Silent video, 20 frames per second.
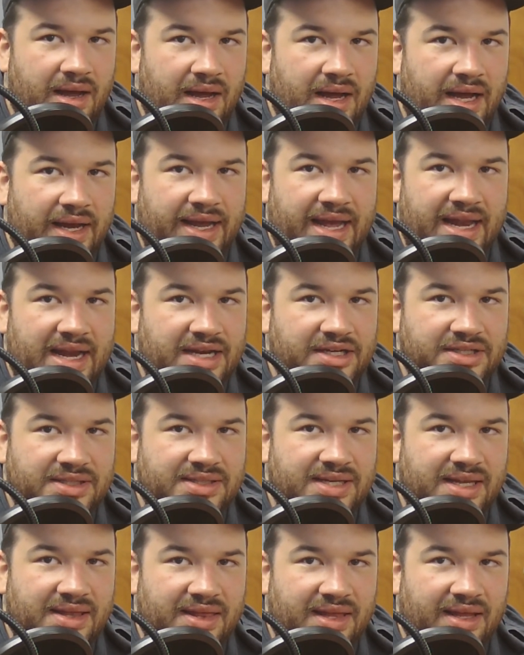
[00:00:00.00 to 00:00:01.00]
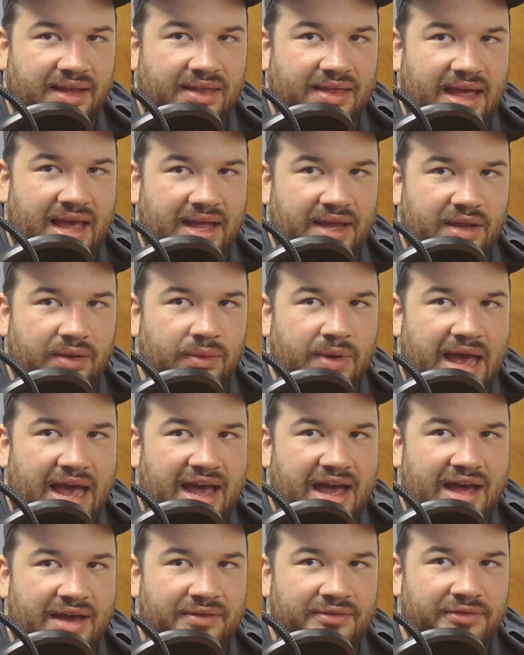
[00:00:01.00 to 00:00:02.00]
Again, I think that you
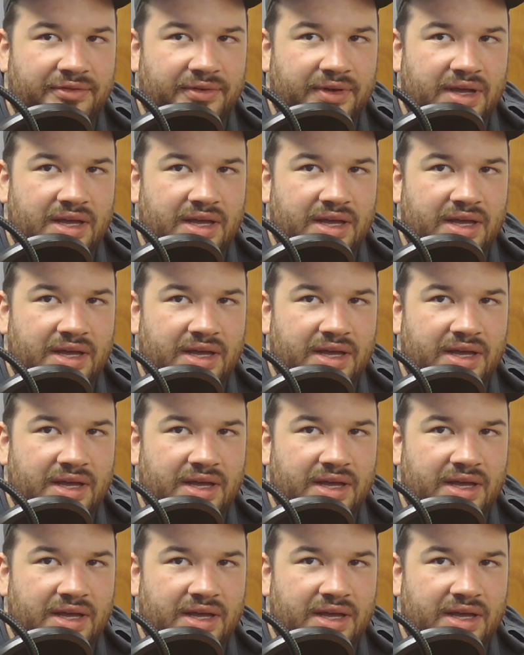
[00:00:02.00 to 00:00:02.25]
have.